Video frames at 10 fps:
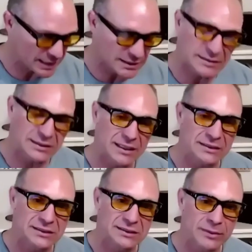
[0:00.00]
is
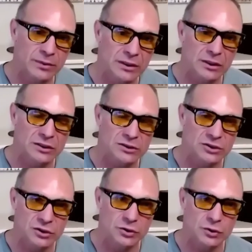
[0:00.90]
is similar
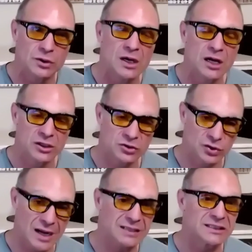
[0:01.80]
to
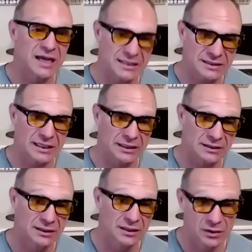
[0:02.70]
drug testing.
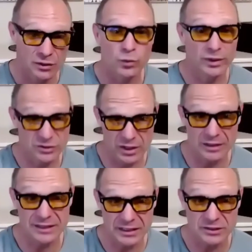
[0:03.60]
We
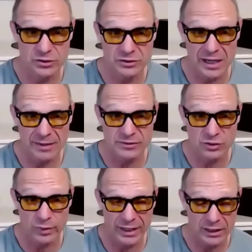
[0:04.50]
drug test two times
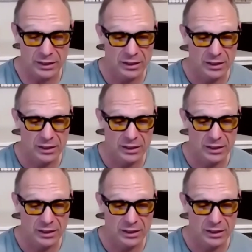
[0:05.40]
a week,